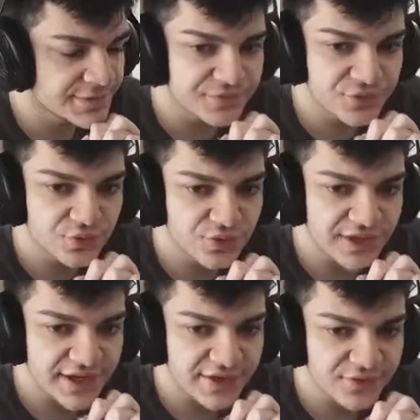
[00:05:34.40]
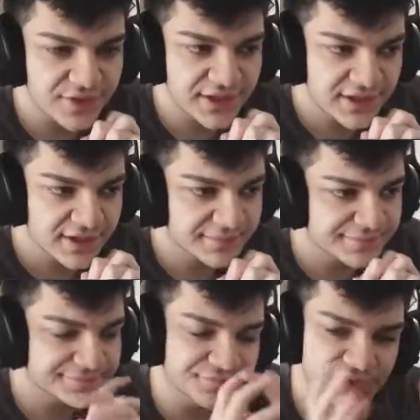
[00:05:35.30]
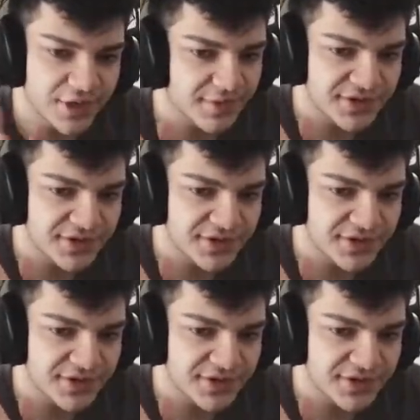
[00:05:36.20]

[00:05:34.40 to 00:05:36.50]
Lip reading: do a quick AoE, dump all the